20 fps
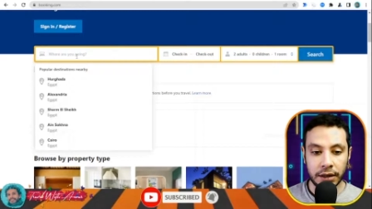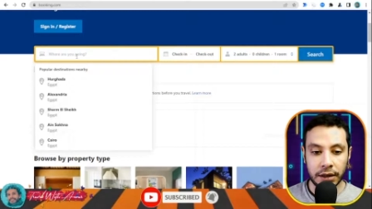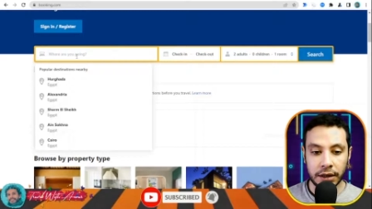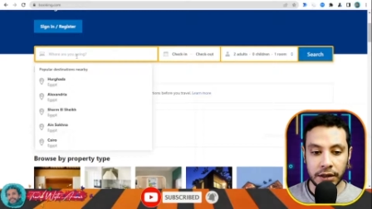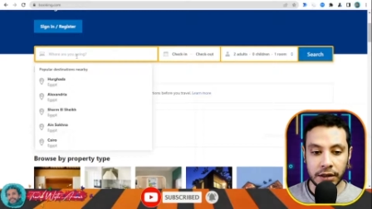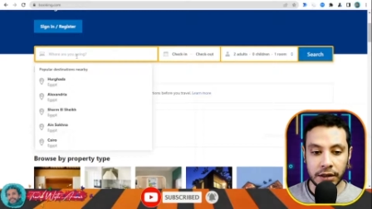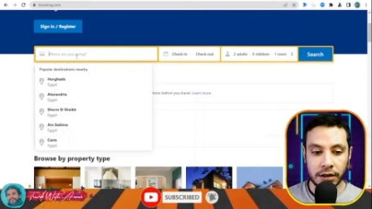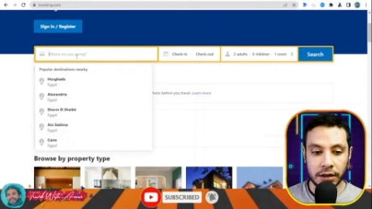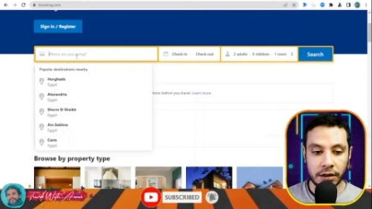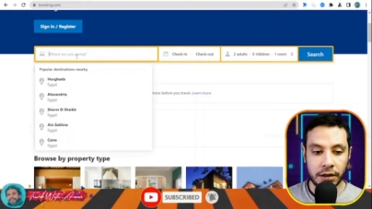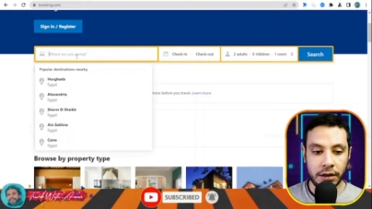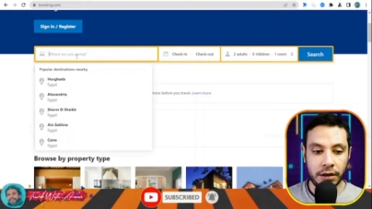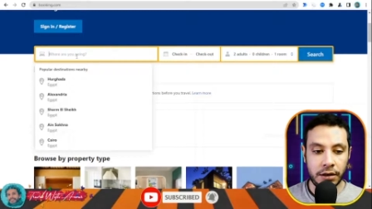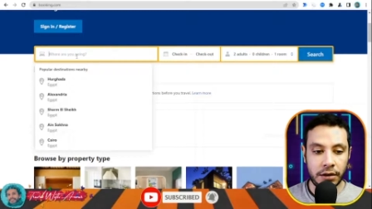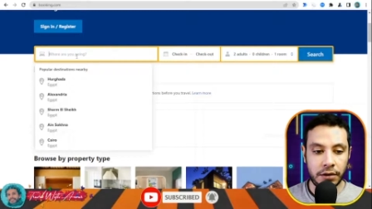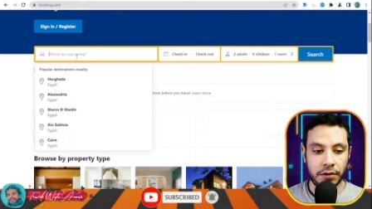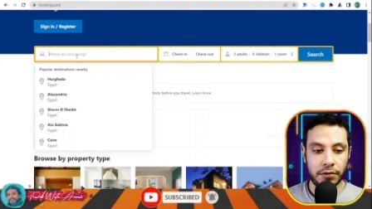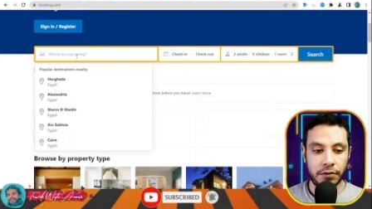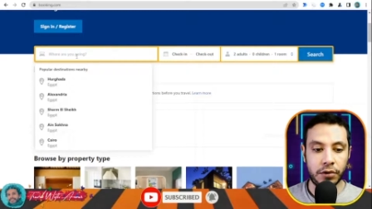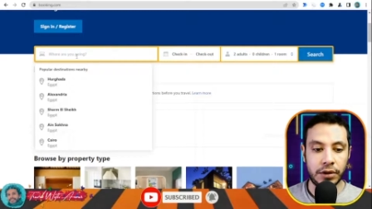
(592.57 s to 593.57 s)
Let's,
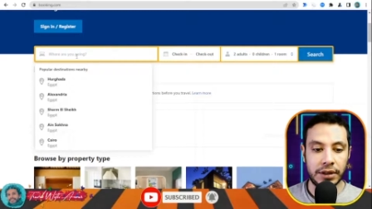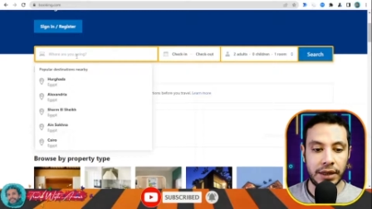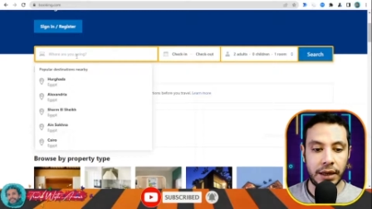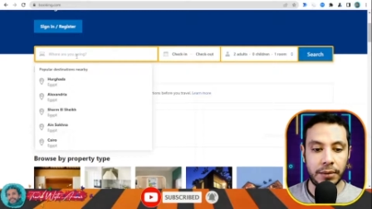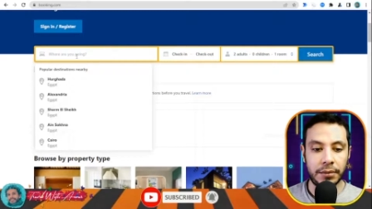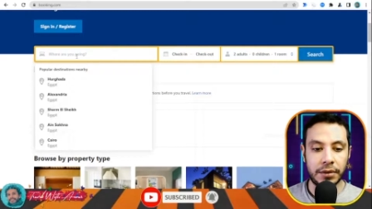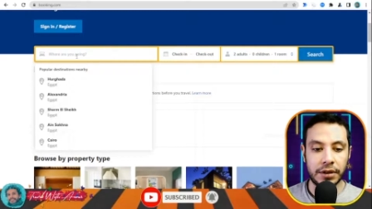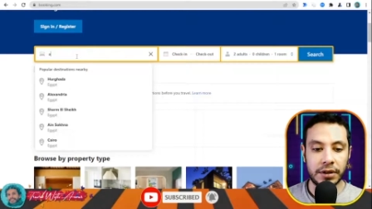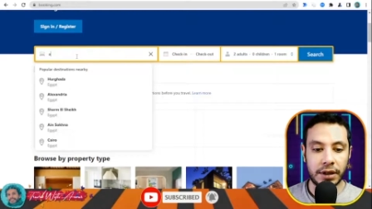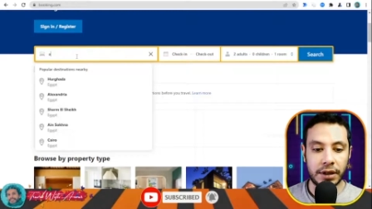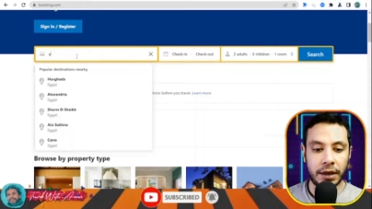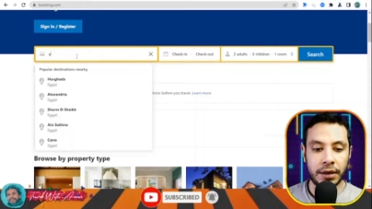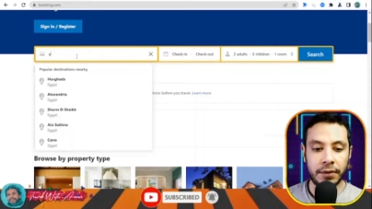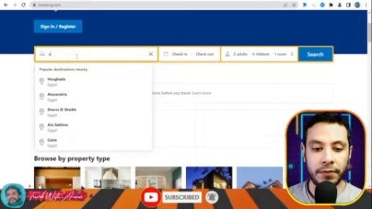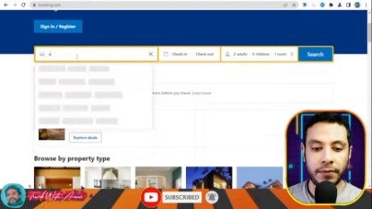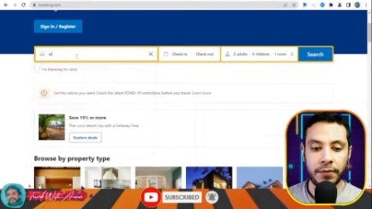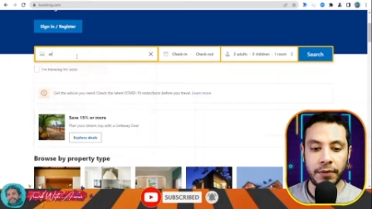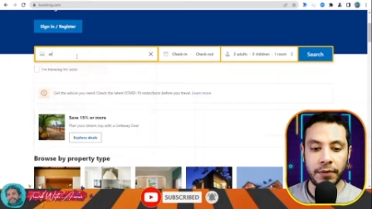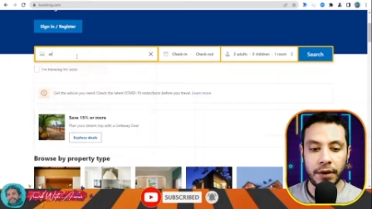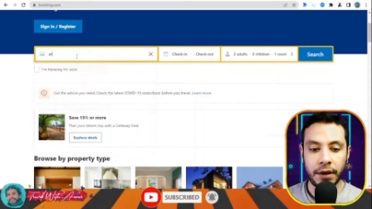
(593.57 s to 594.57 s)
for example, say
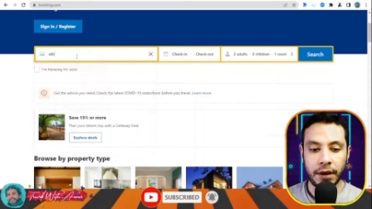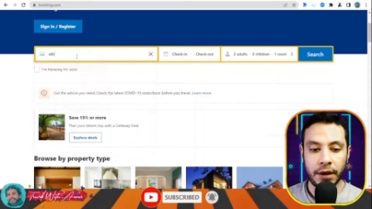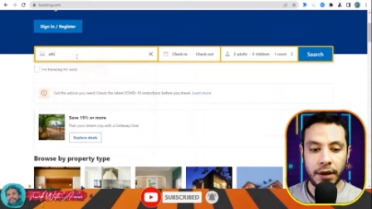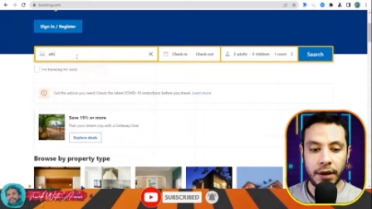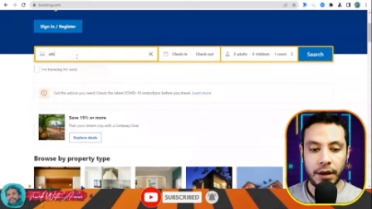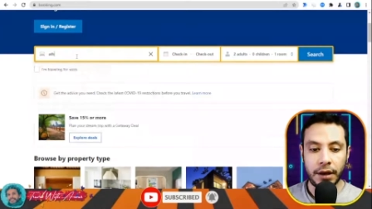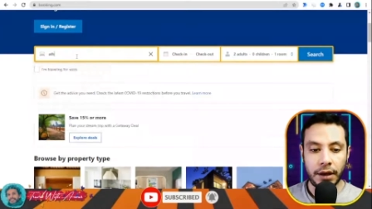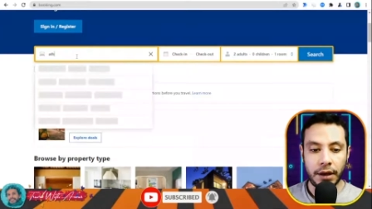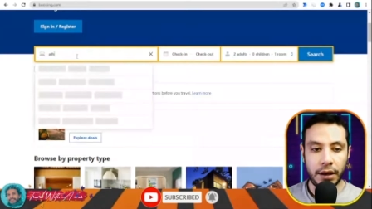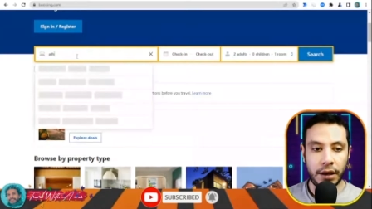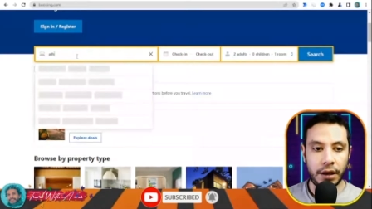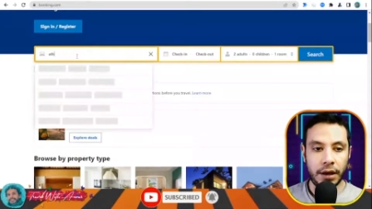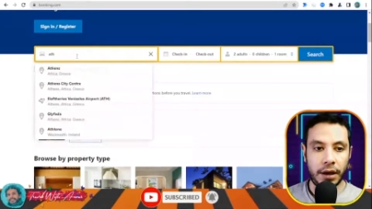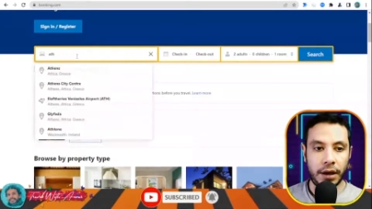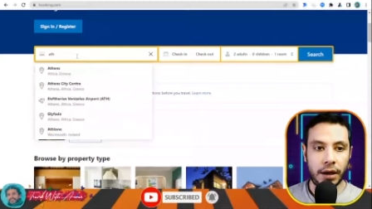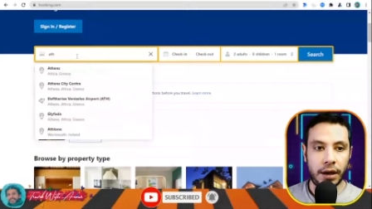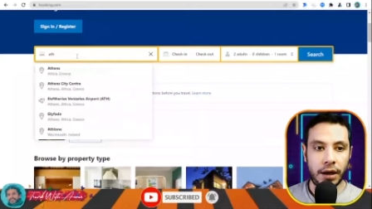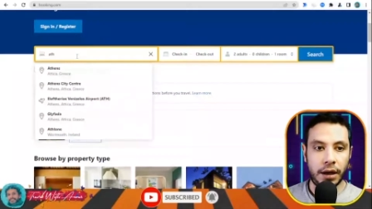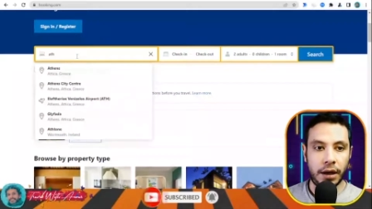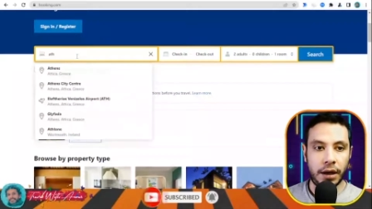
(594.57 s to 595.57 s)

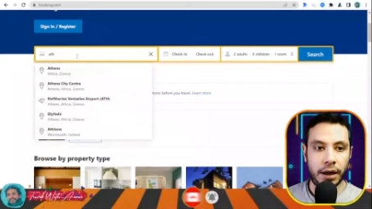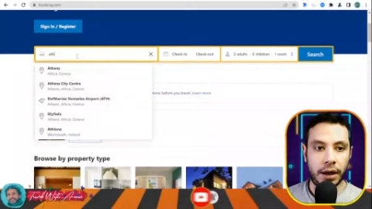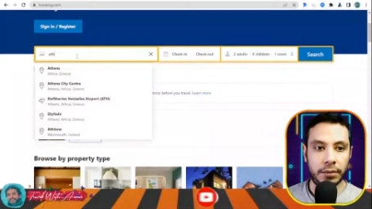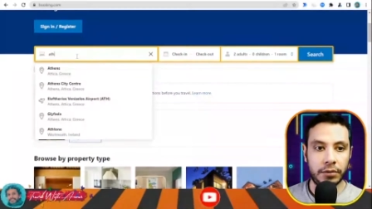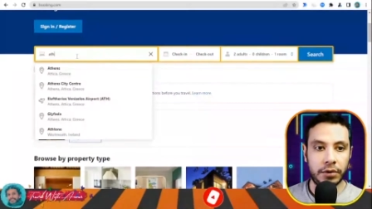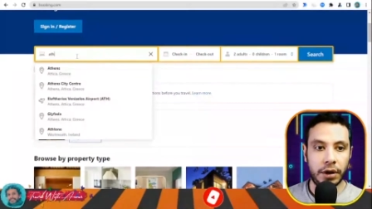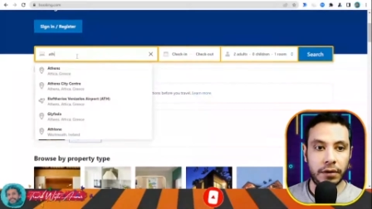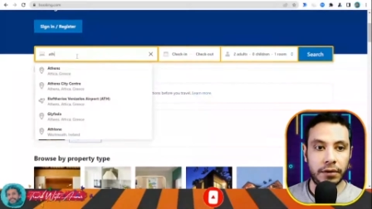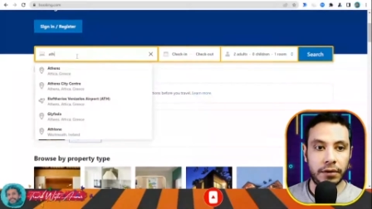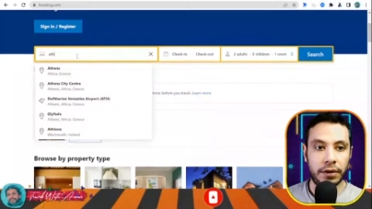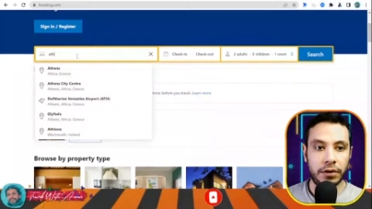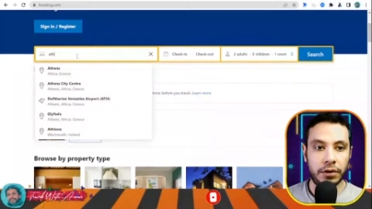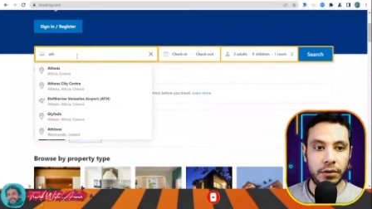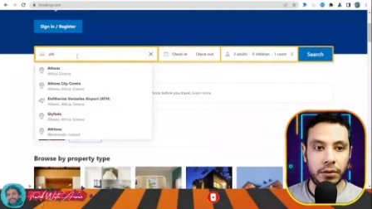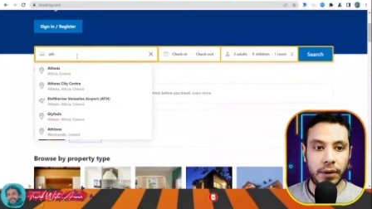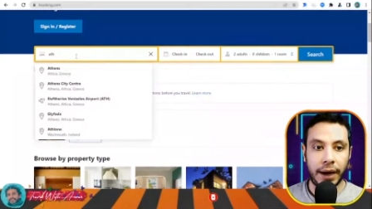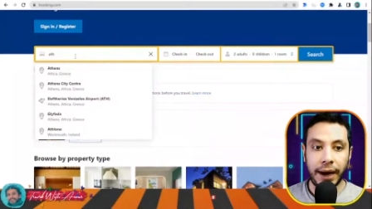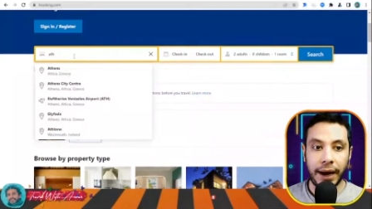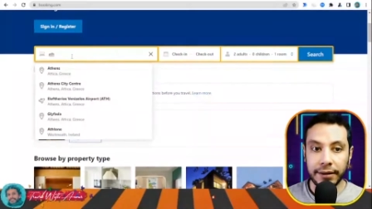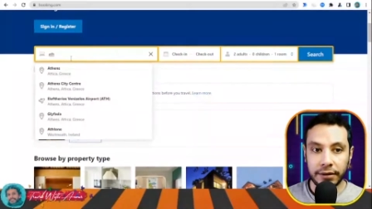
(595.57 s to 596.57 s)
I'm traveling
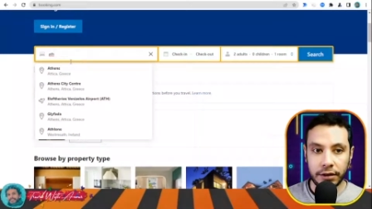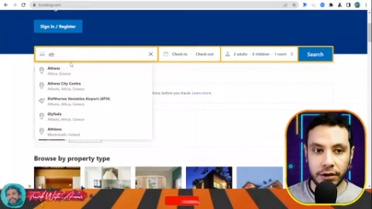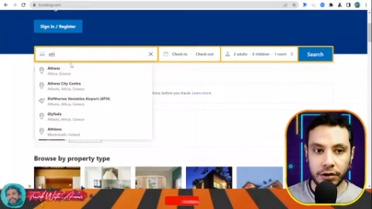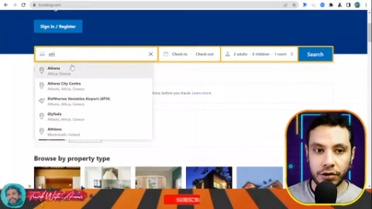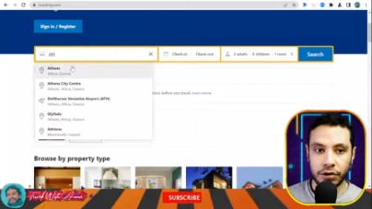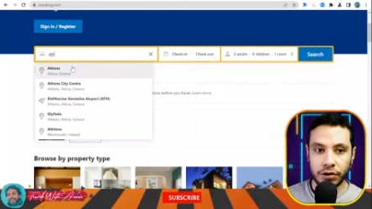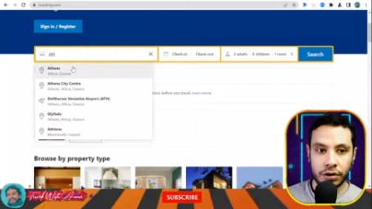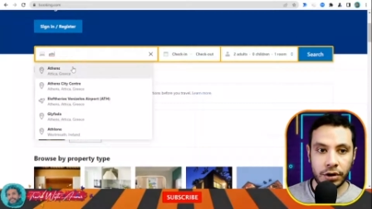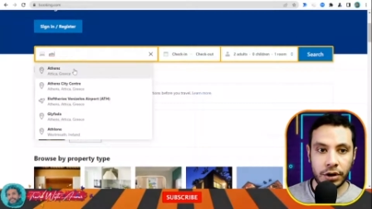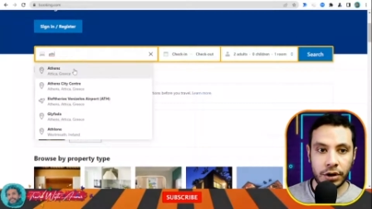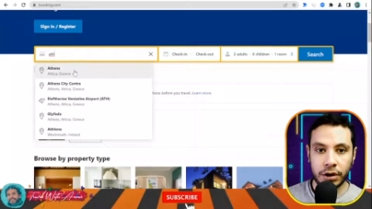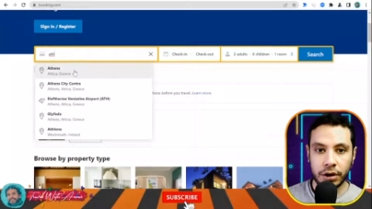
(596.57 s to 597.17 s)
to Athens,